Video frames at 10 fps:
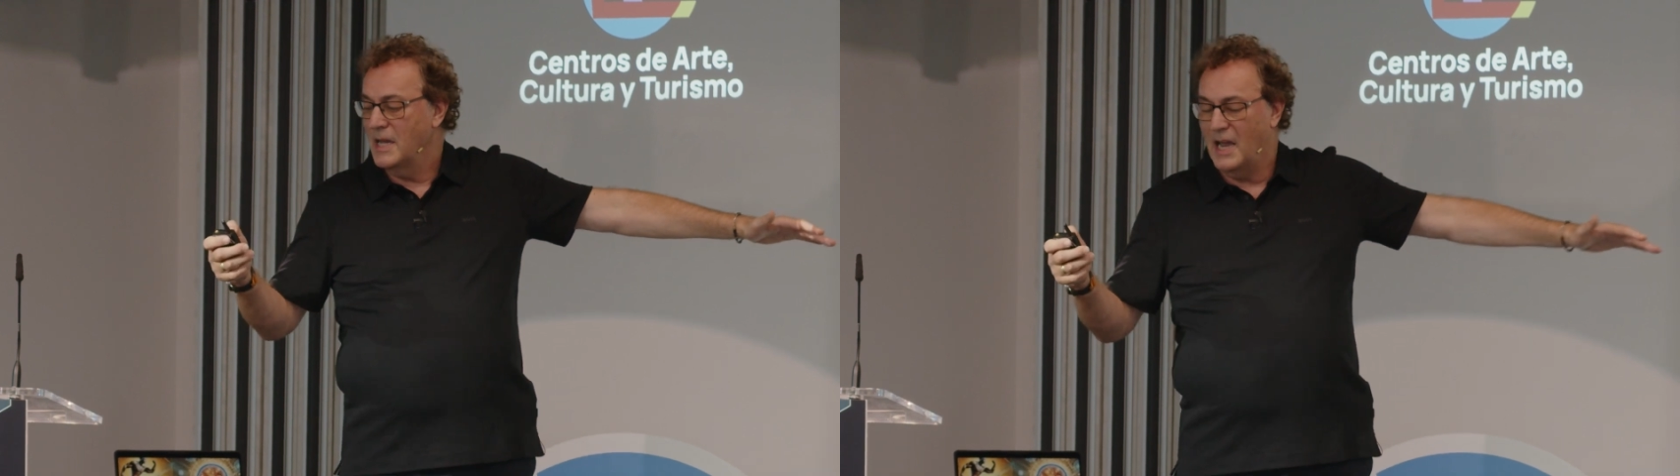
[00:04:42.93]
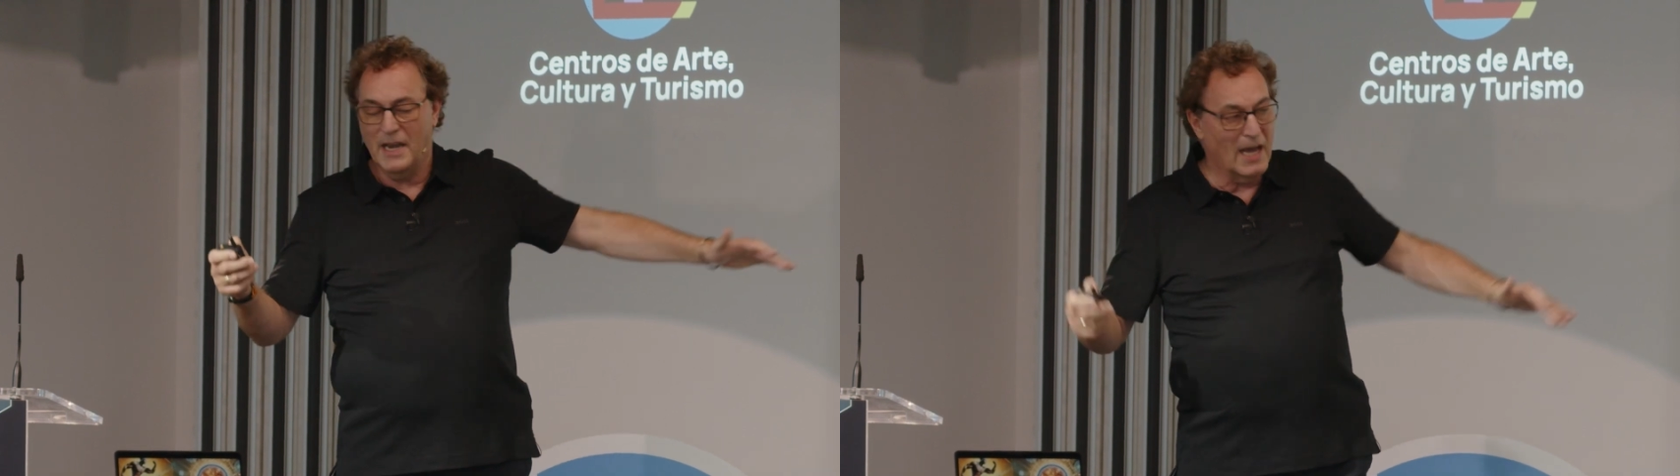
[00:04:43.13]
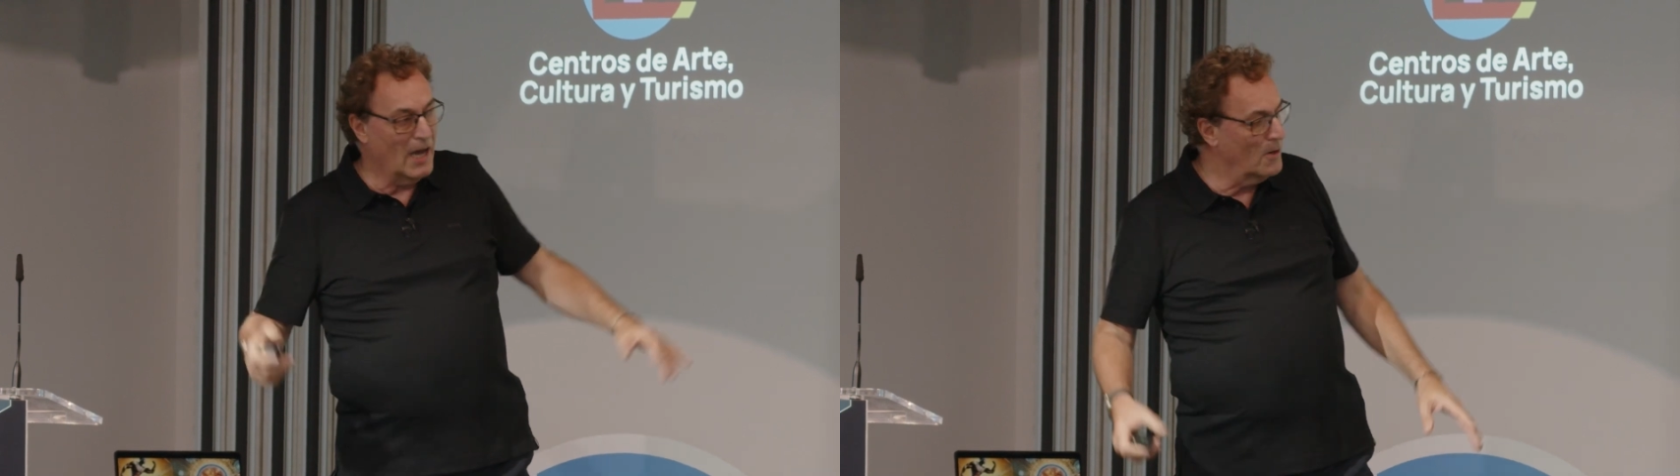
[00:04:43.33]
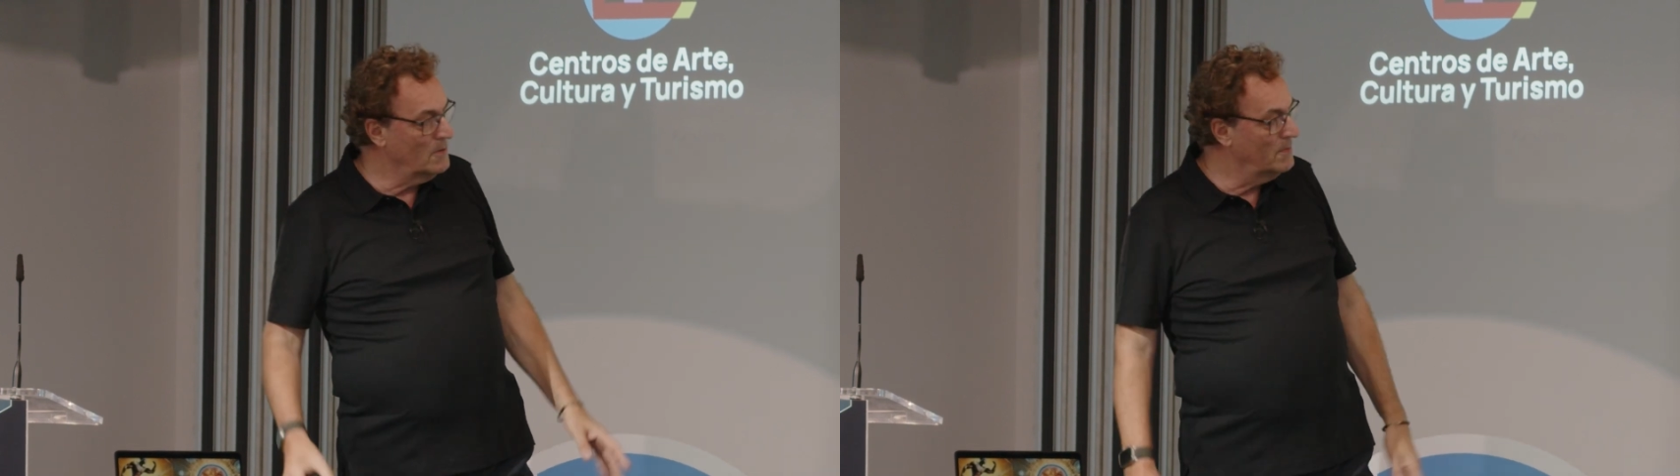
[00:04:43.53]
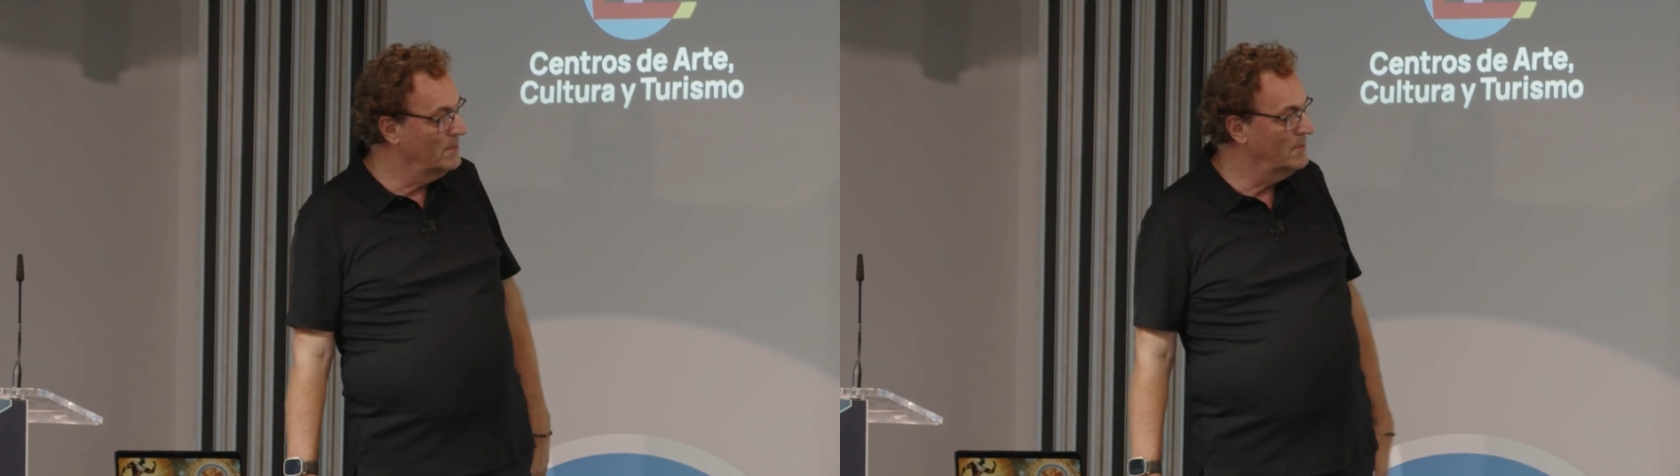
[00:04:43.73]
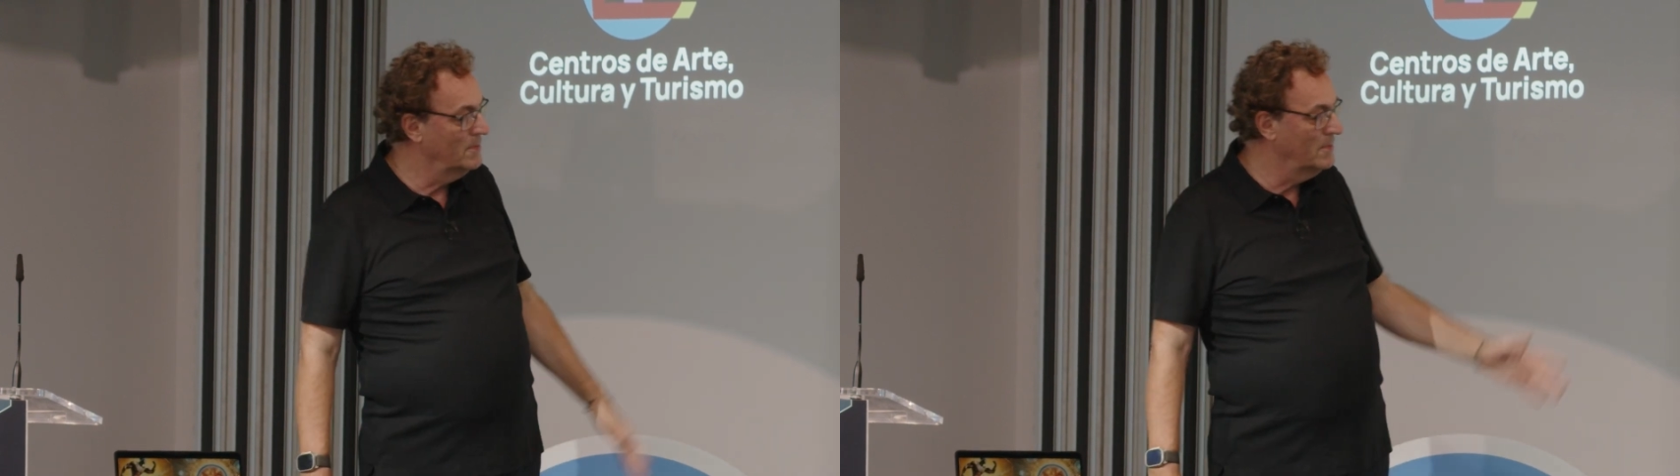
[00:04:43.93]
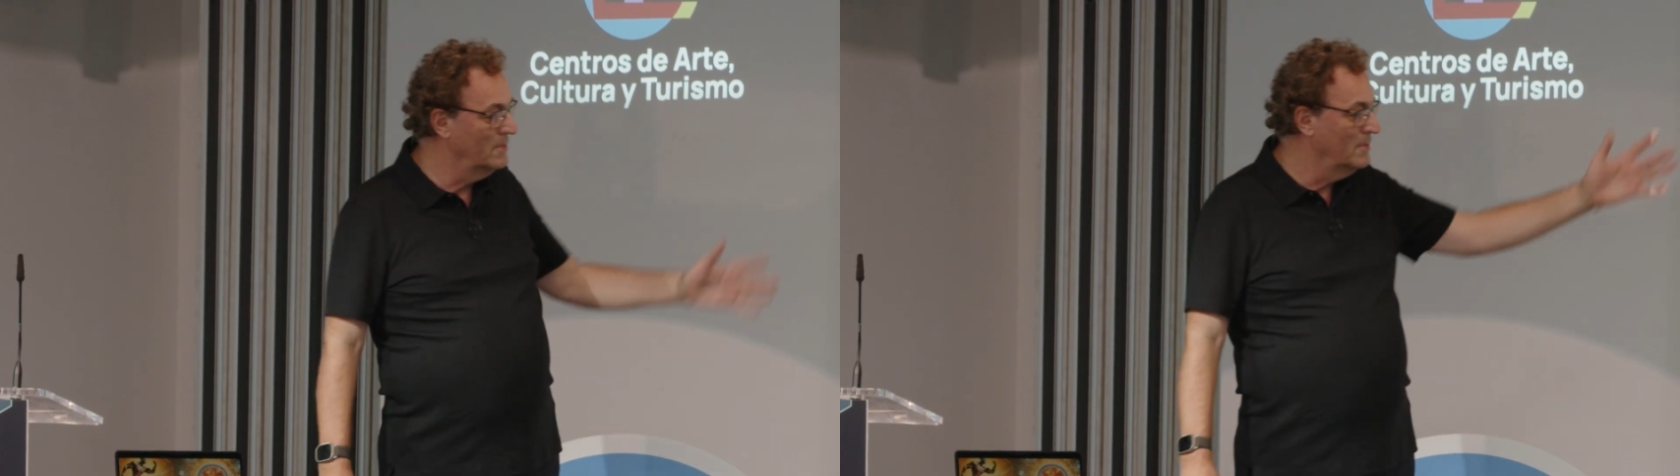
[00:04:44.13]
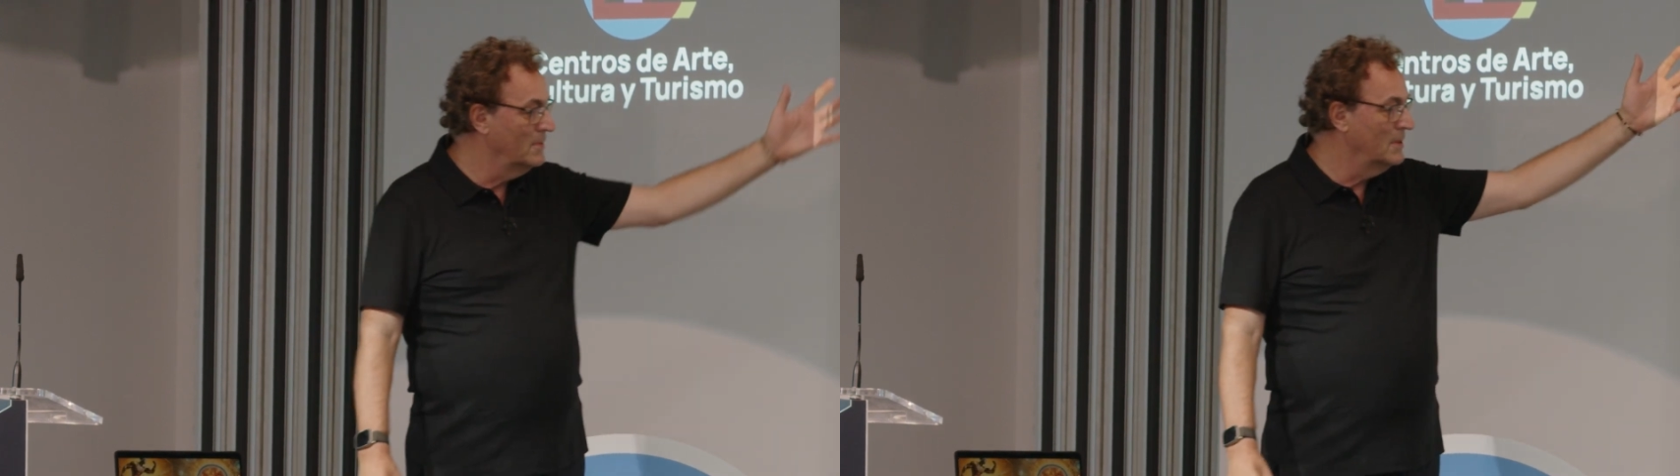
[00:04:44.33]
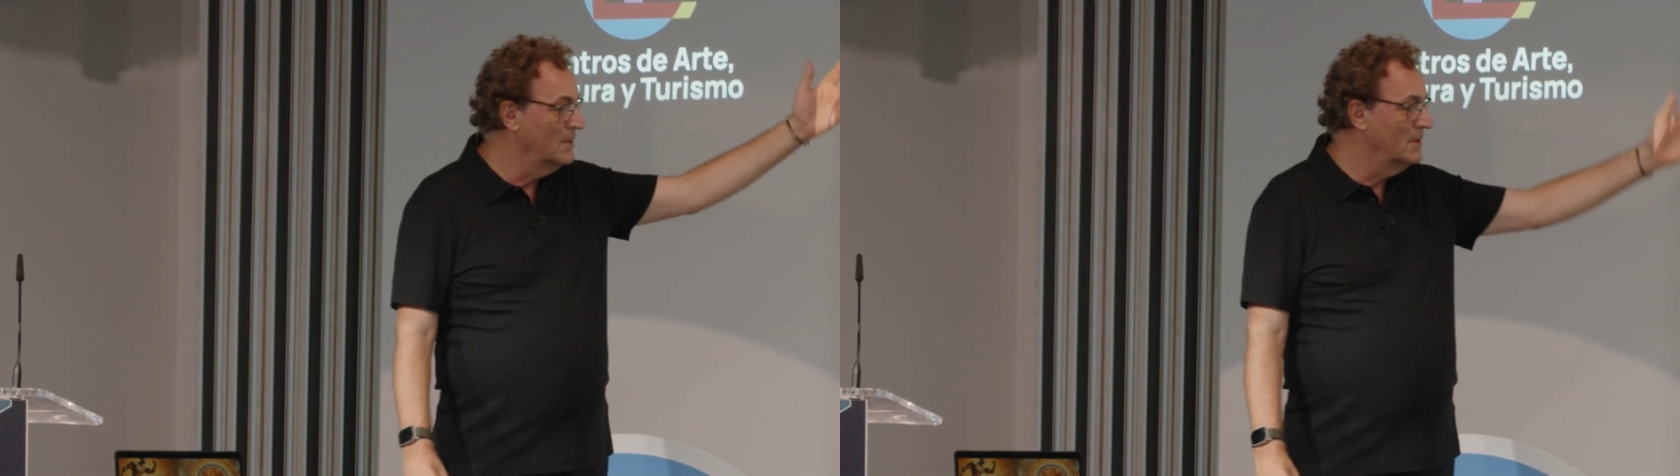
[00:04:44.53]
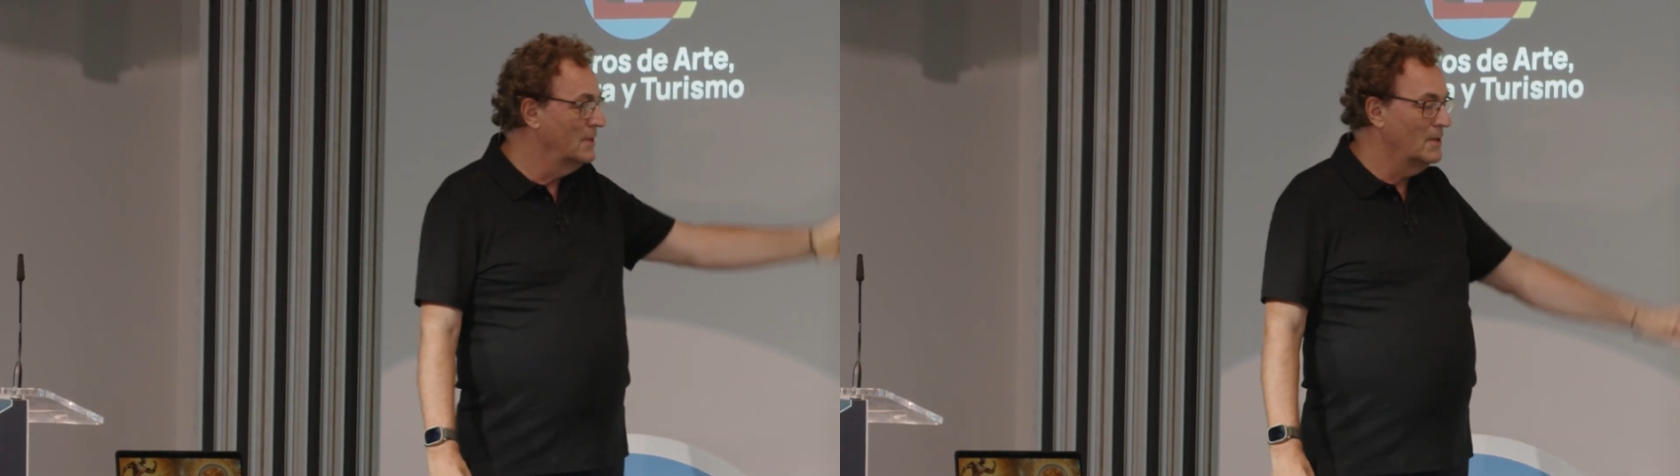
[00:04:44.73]
And now
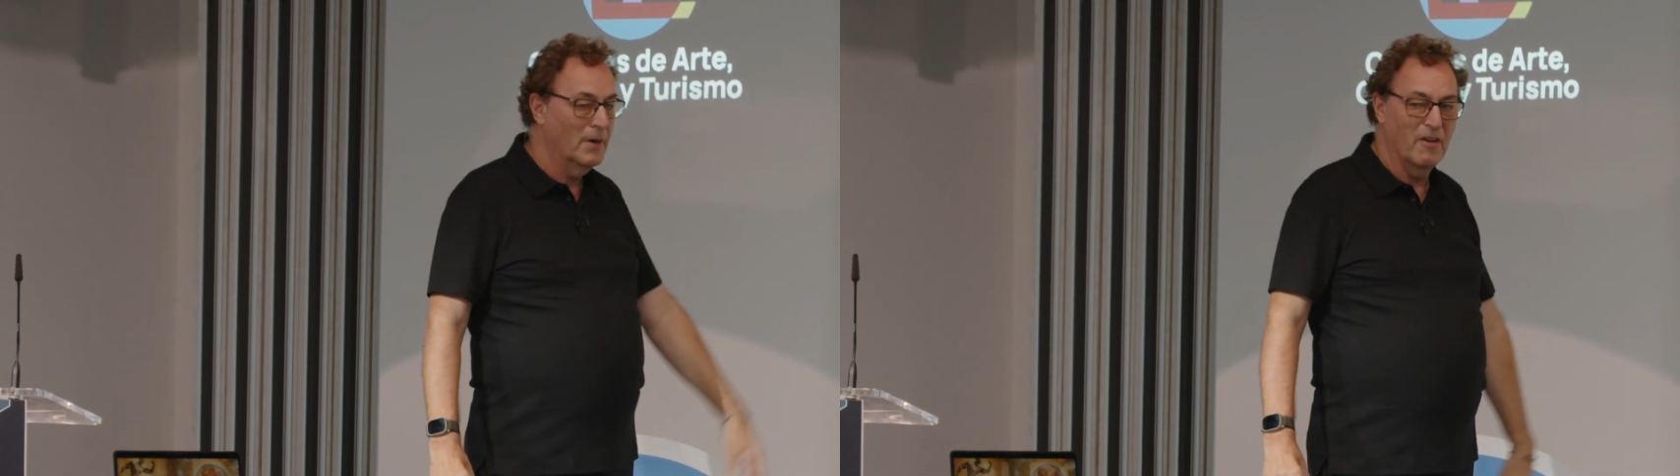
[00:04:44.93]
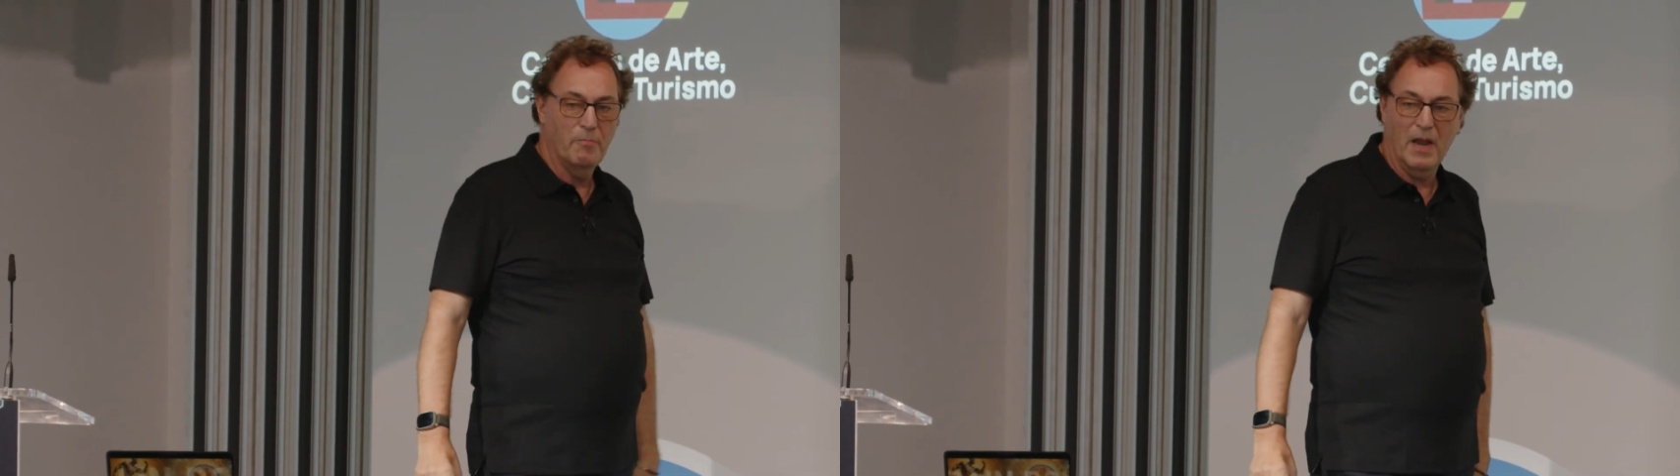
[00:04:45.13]
we have